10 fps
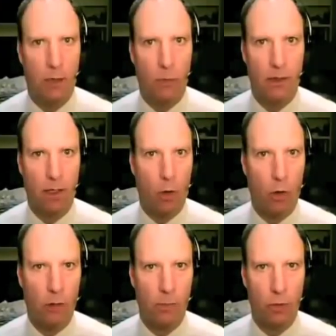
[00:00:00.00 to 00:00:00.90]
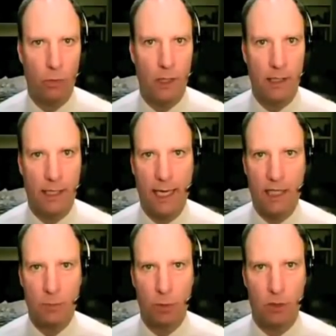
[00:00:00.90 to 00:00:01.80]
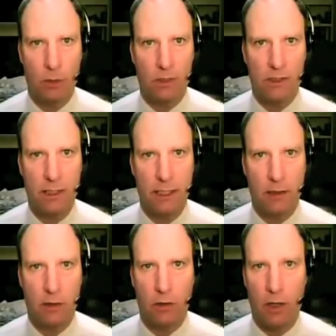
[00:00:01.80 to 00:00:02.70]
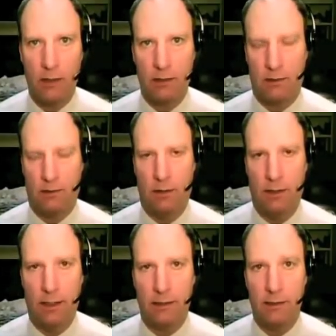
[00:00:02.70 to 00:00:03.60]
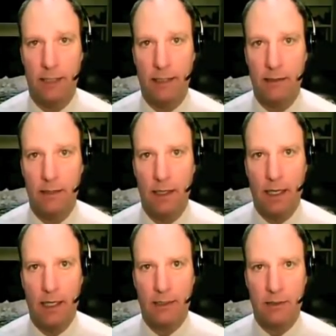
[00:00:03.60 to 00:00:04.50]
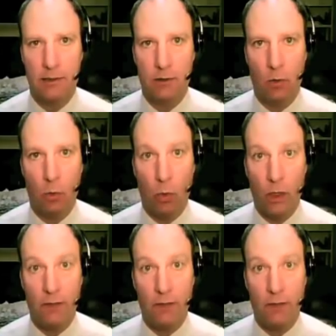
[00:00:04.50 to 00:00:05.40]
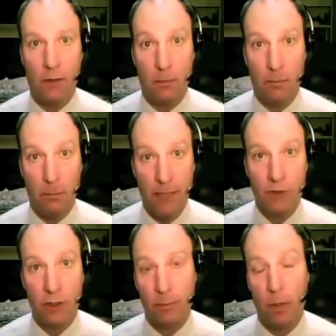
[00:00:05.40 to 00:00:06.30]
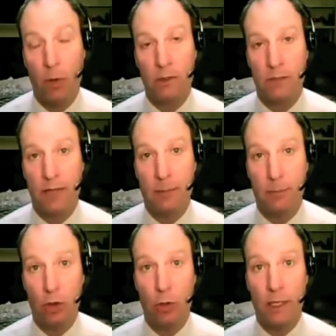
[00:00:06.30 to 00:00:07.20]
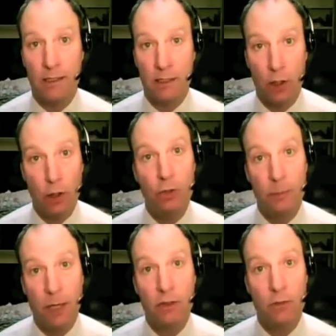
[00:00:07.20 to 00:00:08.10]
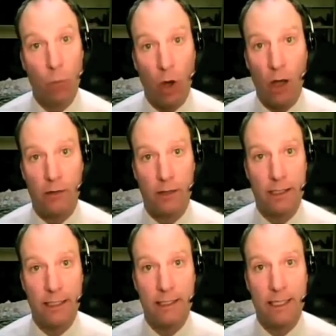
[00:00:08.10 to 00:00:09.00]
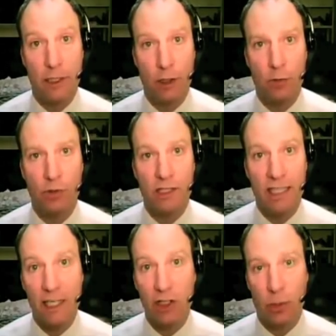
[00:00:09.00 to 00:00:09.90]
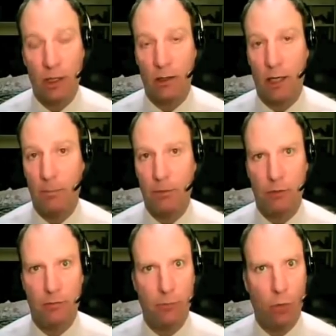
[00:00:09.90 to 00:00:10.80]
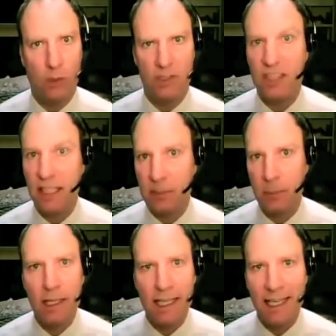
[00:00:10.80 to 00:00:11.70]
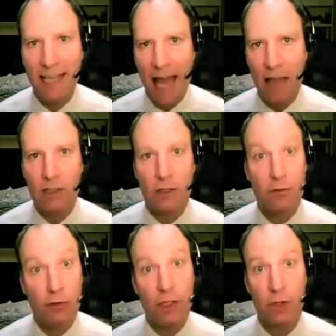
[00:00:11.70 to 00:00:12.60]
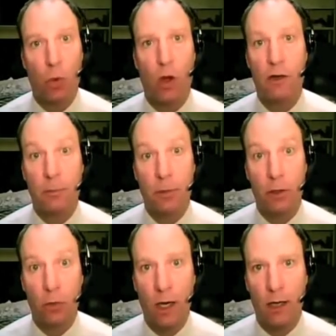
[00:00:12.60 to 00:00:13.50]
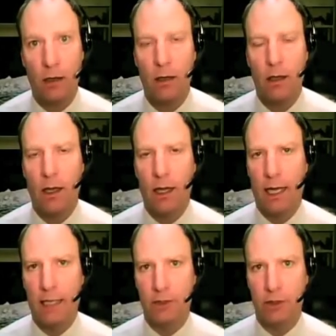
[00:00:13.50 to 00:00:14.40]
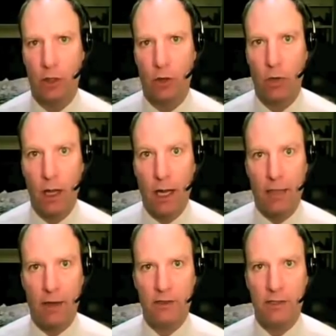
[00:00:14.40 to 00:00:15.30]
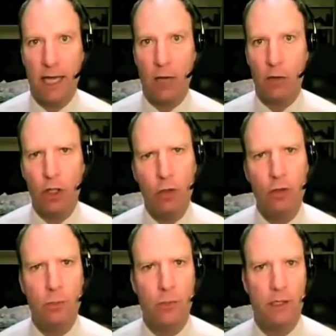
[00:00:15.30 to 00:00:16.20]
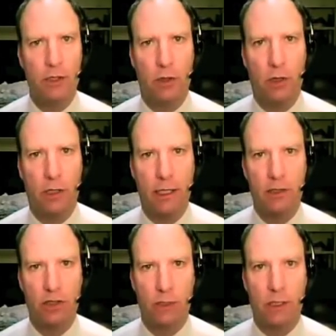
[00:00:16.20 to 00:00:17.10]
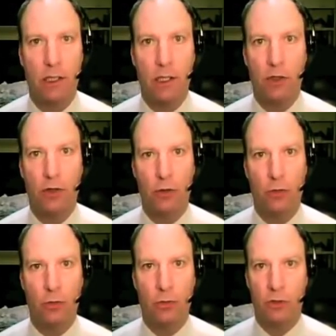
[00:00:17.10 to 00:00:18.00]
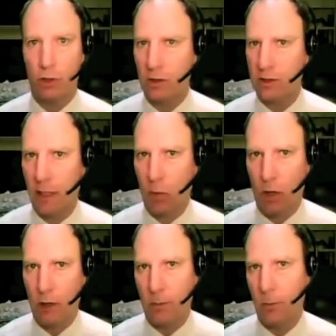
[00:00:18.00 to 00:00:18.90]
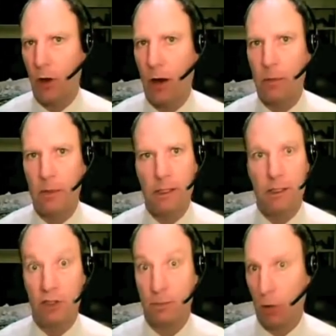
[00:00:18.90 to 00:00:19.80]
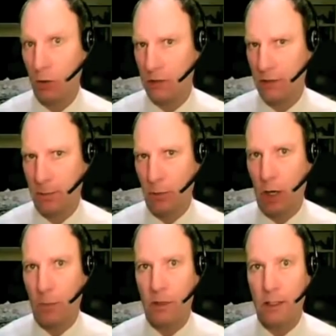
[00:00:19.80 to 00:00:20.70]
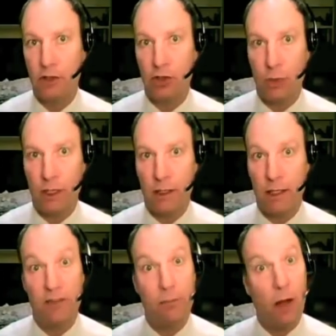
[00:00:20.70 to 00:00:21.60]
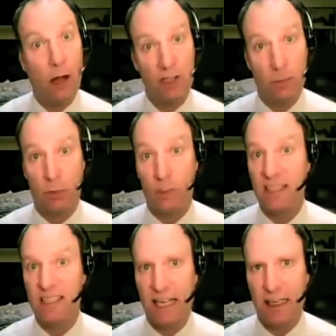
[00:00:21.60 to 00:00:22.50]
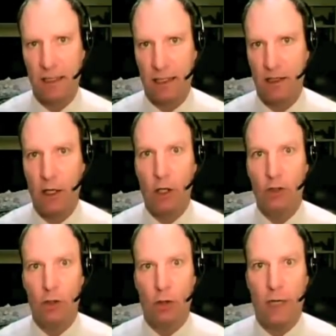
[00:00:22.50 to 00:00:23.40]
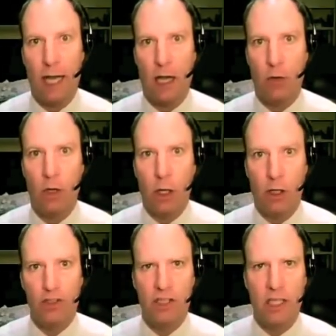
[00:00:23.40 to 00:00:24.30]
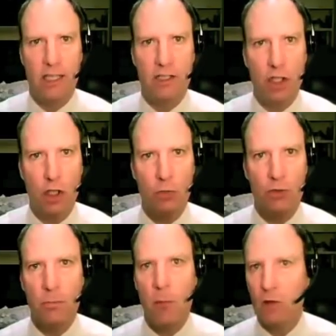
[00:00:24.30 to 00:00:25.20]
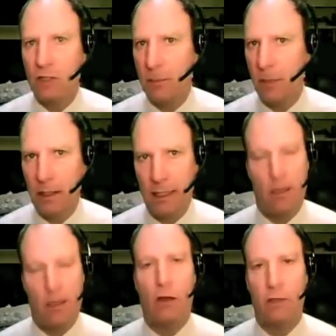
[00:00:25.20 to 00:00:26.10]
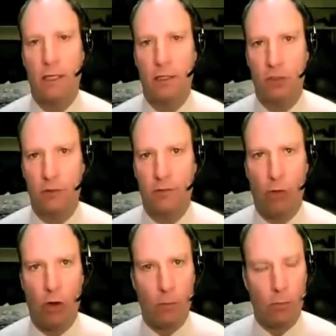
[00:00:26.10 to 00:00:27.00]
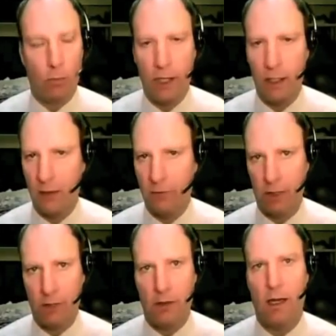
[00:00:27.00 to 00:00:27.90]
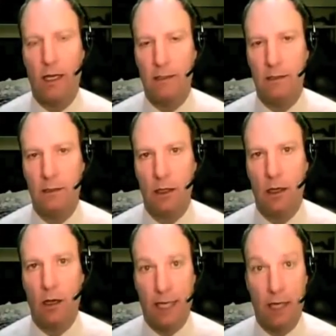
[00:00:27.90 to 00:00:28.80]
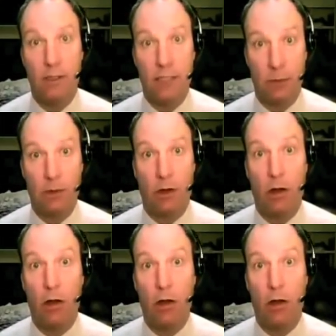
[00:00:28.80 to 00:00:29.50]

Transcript: with the oil boom and the gas boom that we're seeing across the United States, is one of the major components of that boom is the huge amounts of water that need to get used in each well, up to 4-6 million gallons of fresh water per well. And so there is now huge pressure on the industry to source that water properly, dispose of it properly, treat it, and if possible, recycle it. So now you're seeing this huge multi-billion-dollar industry form right in front of our eyes on how to deal with all